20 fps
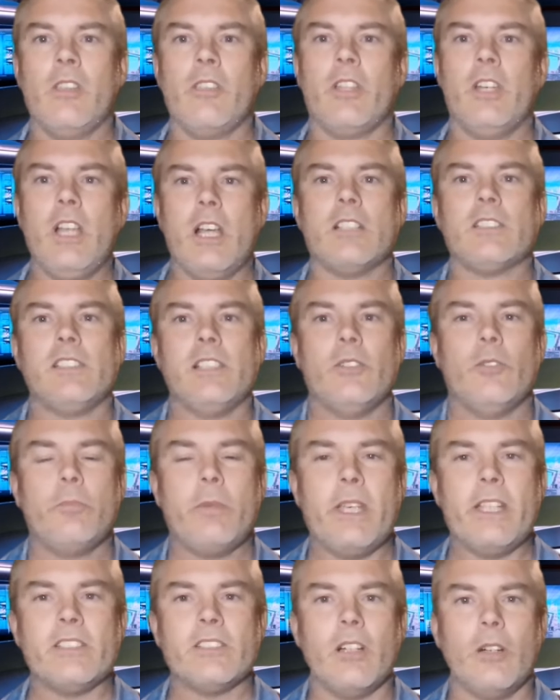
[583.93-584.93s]
The last little
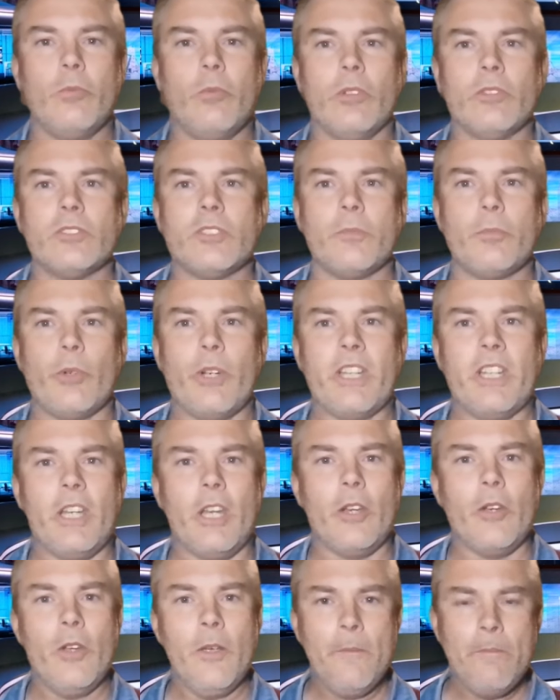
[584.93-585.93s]
piece I want to bring
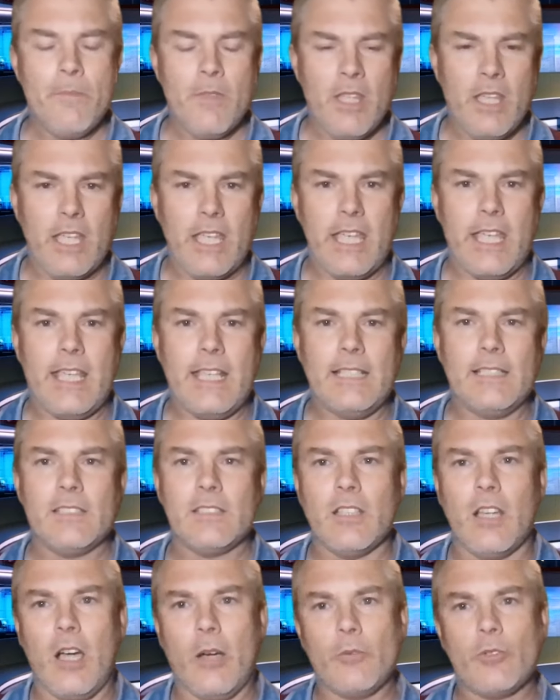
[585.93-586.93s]
you
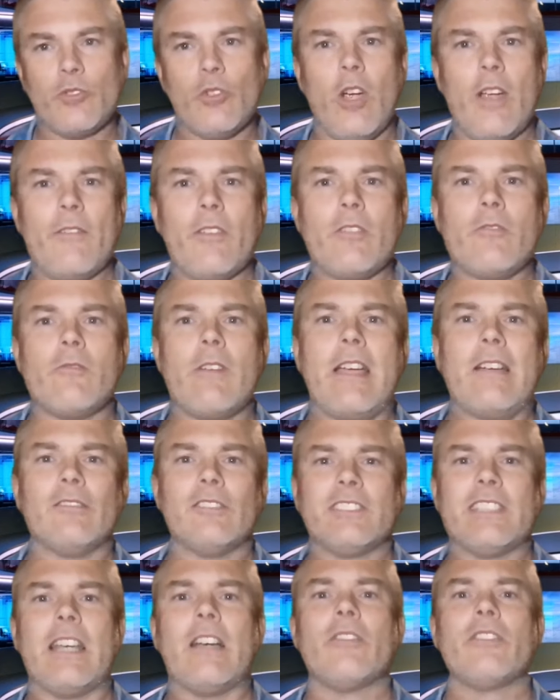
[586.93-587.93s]
is, I was driving
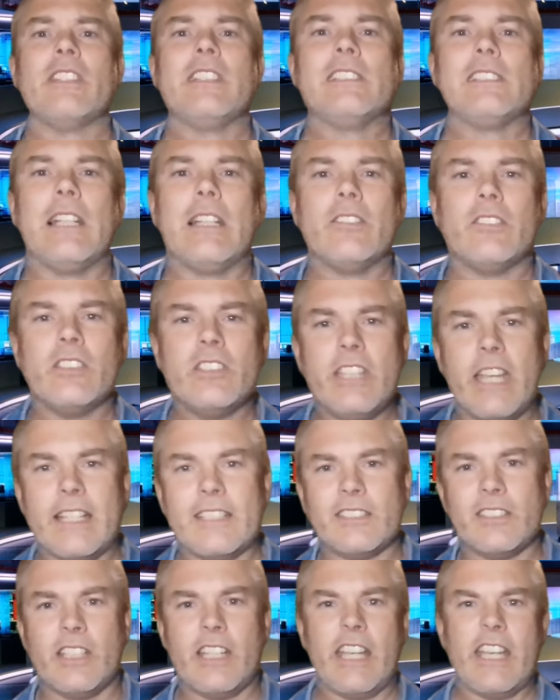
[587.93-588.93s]
around South East London
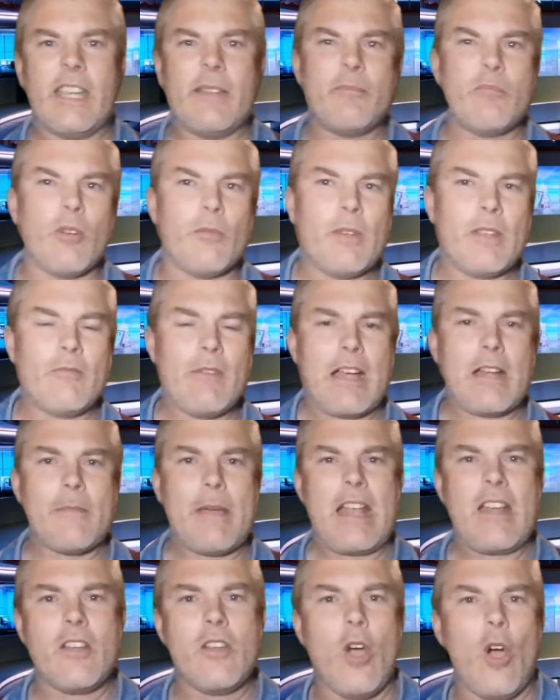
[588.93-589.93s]
yesterday, probably around
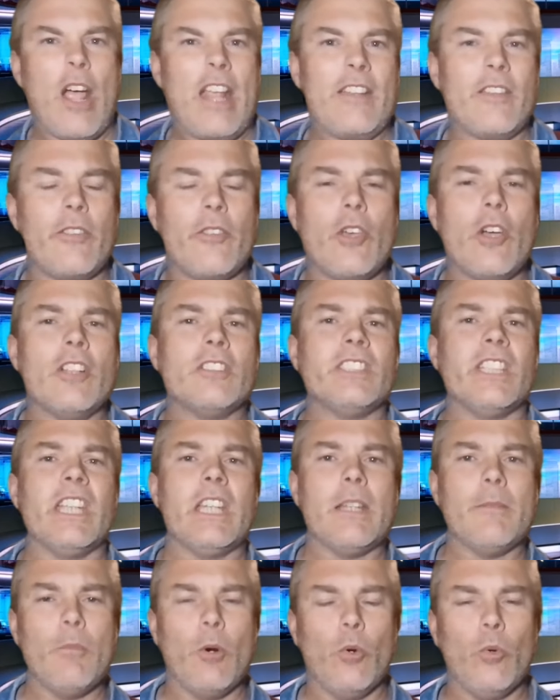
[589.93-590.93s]
about 9:30
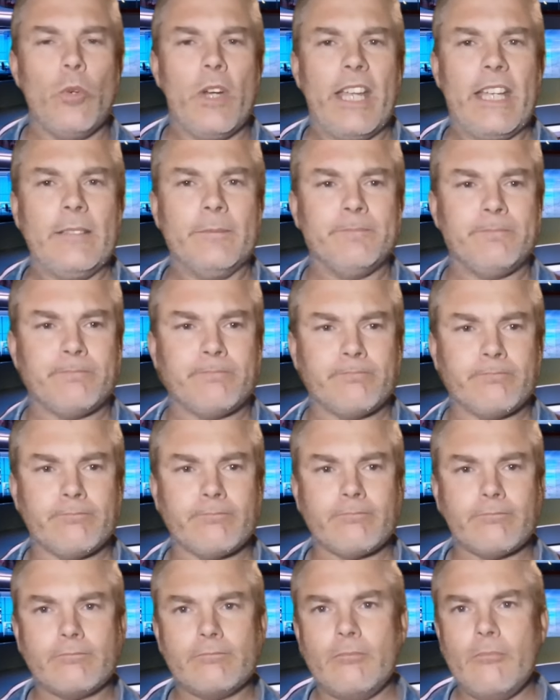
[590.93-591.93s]
in the morning,
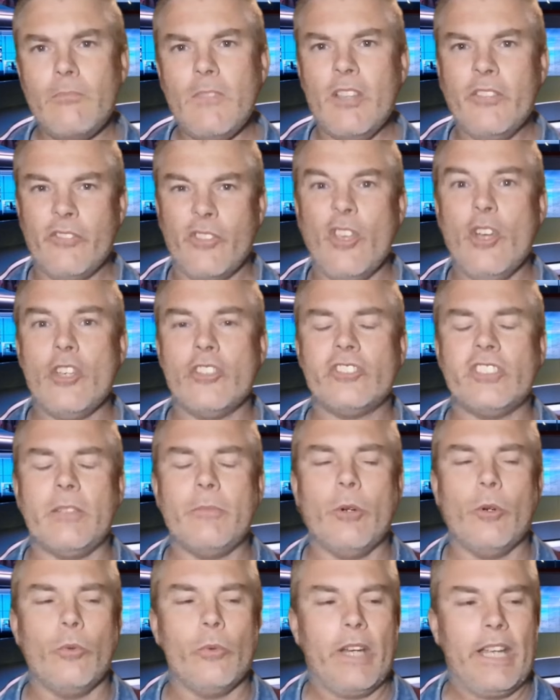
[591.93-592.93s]

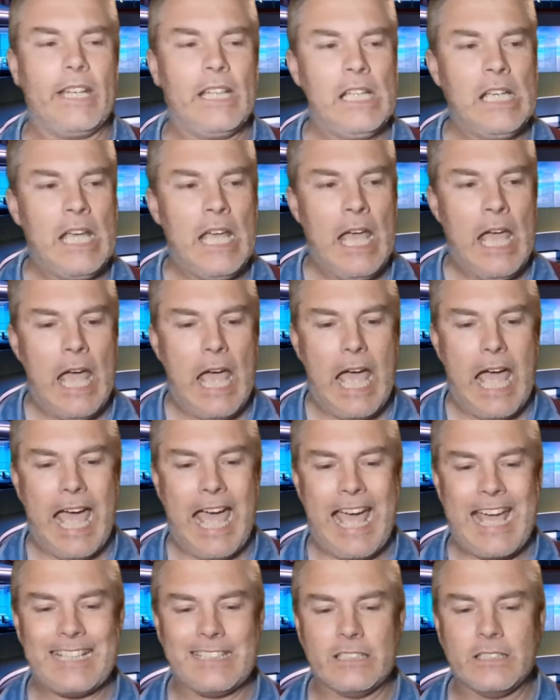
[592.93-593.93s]
Thursday morning,
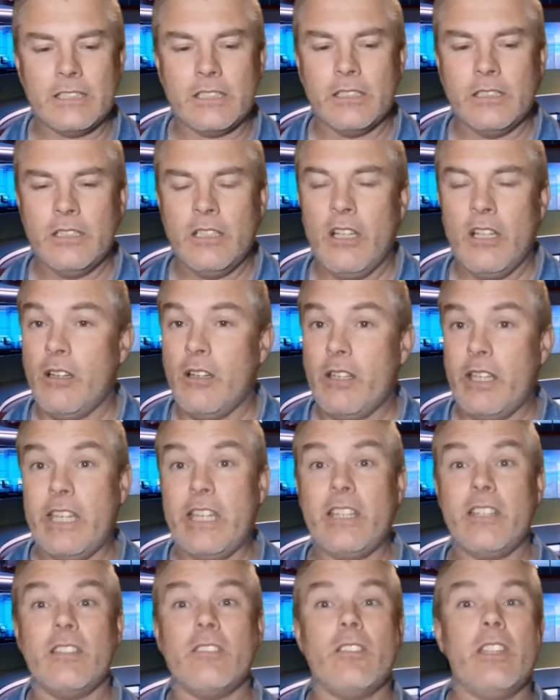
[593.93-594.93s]
and
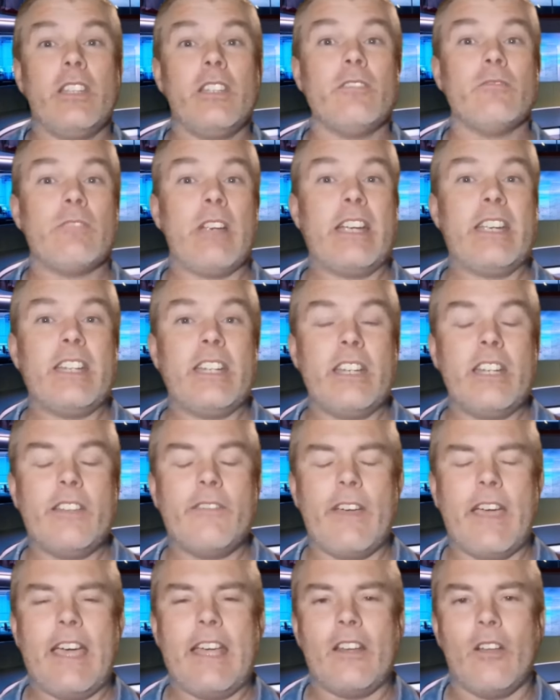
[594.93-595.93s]
in
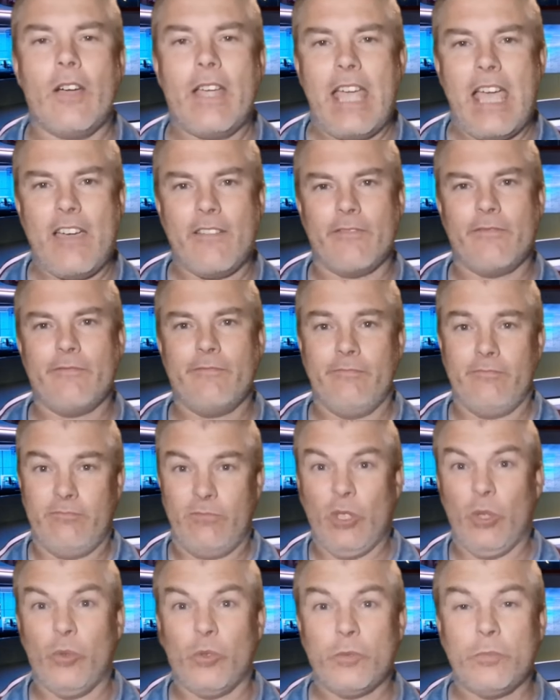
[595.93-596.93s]
the van I have
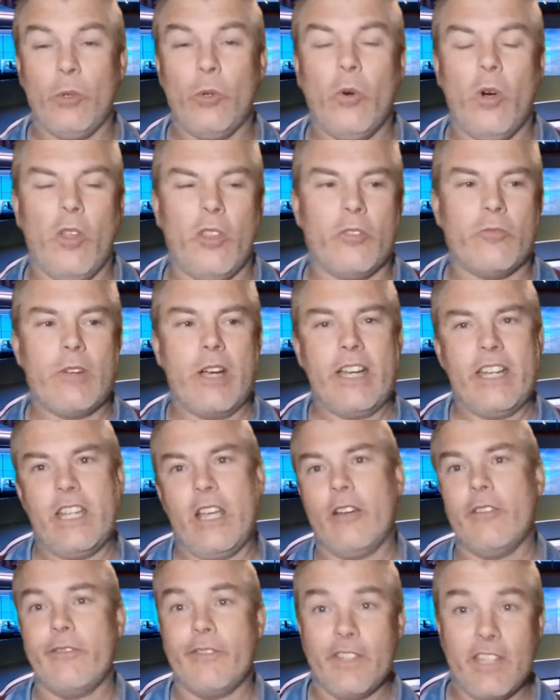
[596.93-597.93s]
Talksport on the
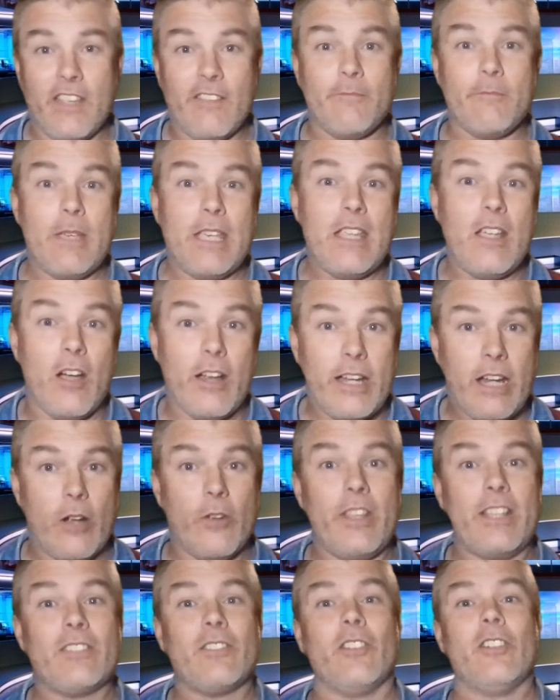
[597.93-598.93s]
radio. Forgive me, I
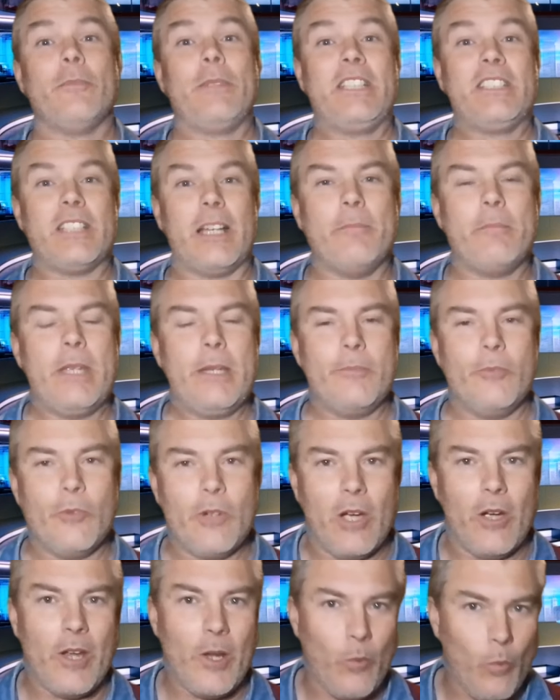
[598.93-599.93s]
know there's going to be some people
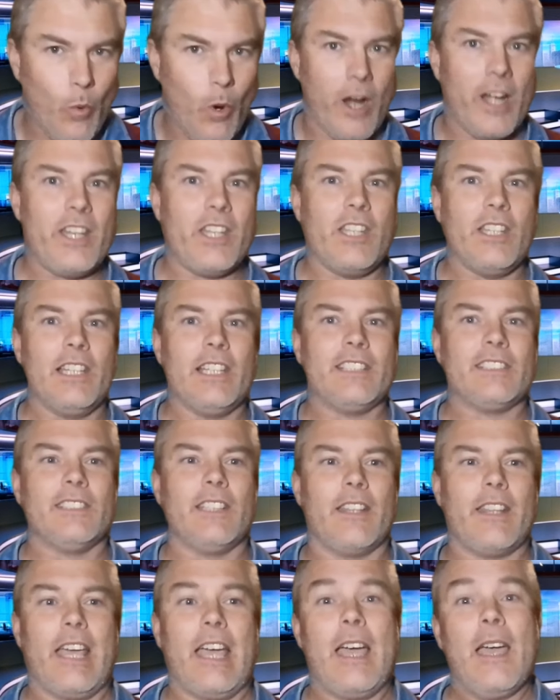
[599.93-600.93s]
going, why do you
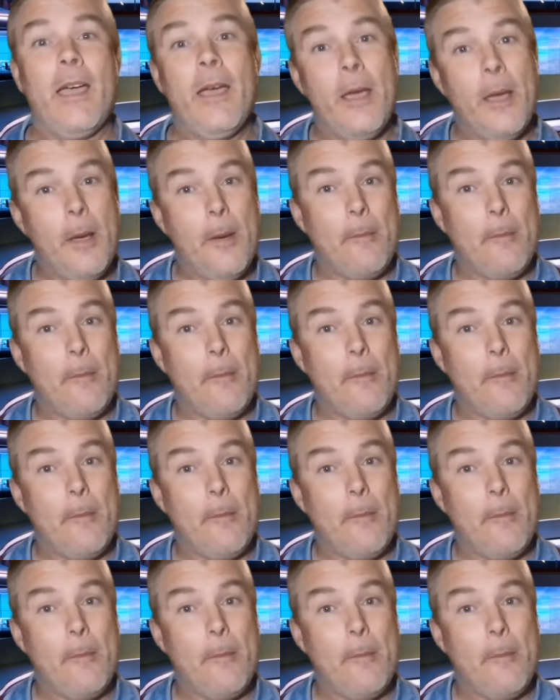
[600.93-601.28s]
listen to that?